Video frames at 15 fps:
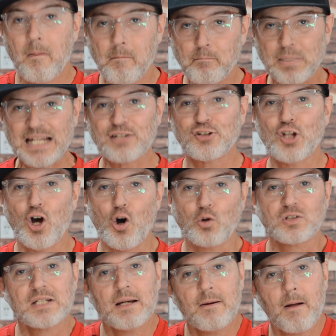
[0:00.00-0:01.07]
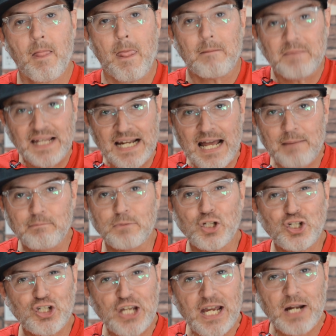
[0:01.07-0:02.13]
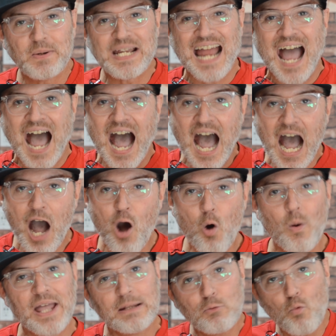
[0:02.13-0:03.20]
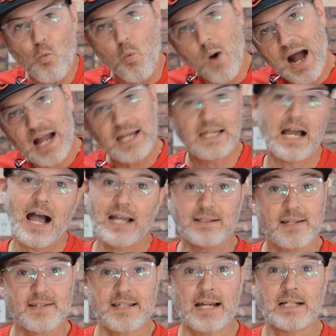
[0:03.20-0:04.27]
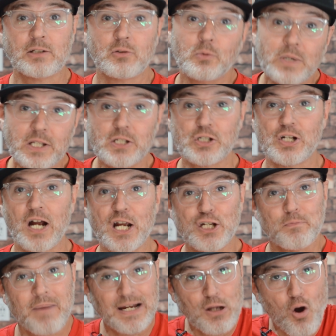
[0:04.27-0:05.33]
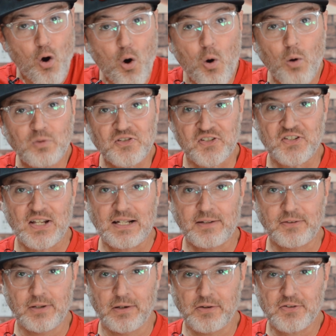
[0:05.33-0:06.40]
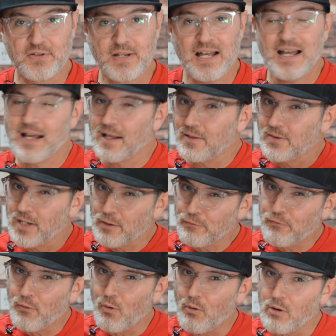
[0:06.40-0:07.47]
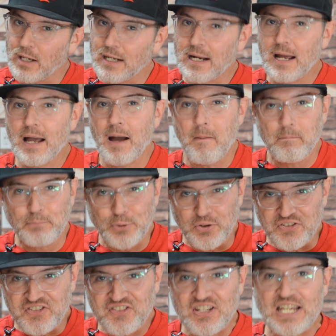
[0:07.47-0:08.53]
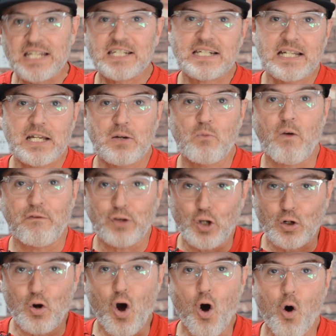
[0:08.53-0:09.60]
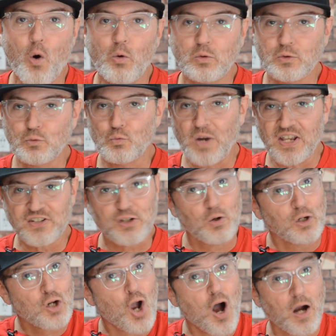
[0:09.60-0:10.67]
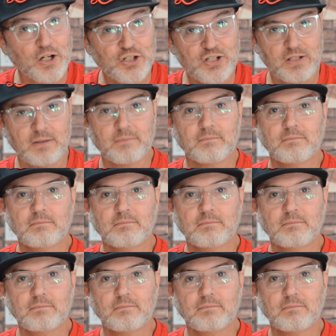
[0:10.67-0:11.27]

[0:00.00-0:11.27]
Please note that I'm sharing how and why I decided to recharge my own cylinders. Therefore, proceed with your own risk or caution.